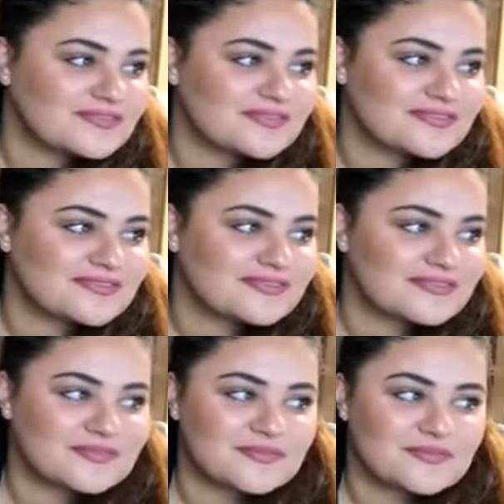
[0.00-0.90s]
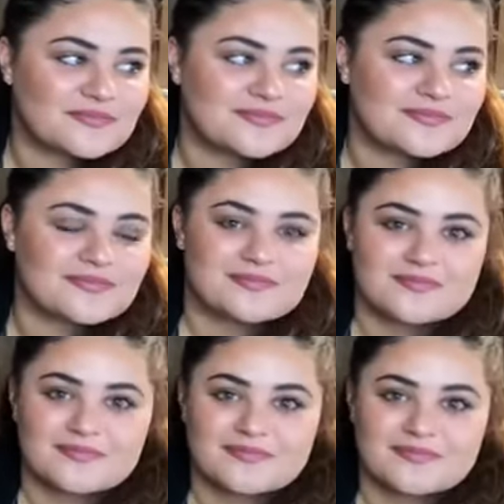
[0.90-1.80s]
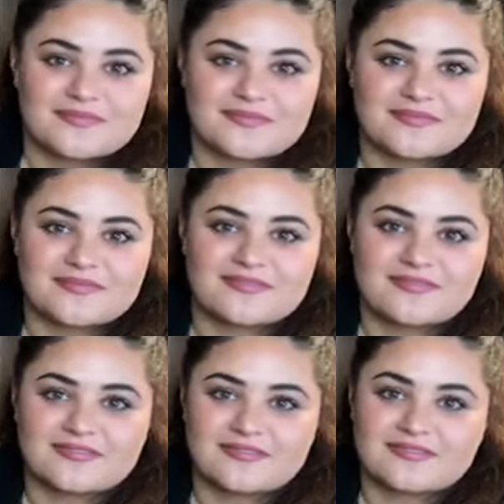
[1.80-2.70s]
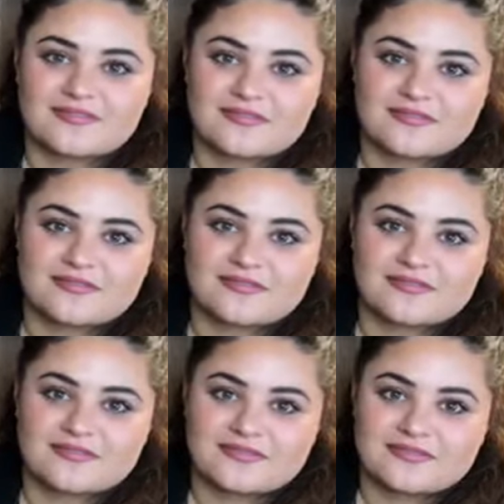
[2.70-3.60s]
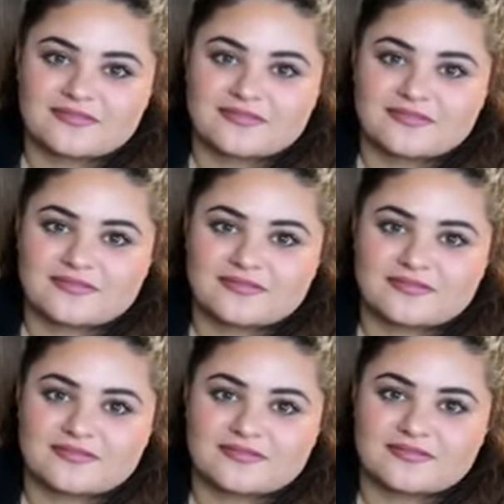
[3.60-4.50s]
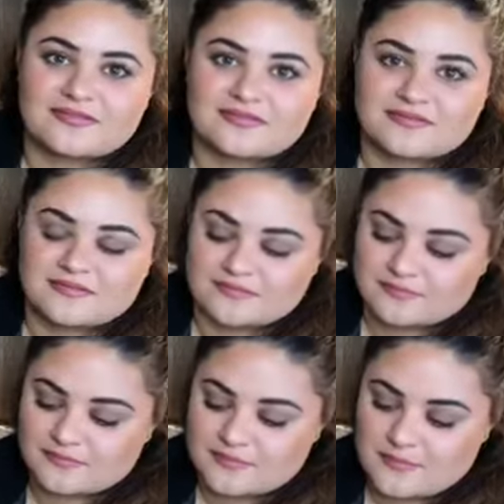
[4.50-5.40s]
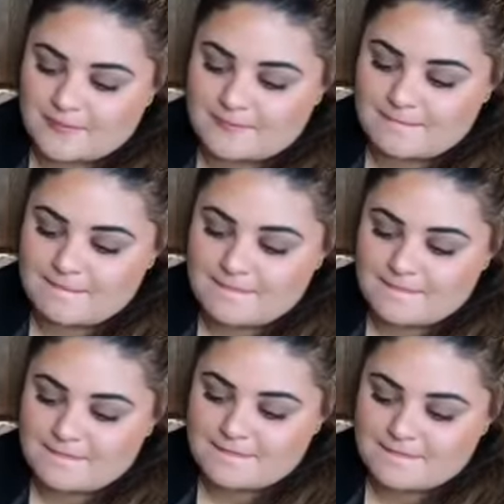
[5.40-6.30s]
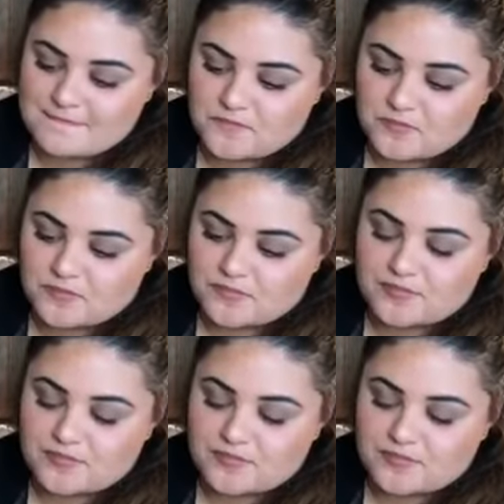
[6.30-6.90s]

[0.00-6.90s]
This person isn't speaking.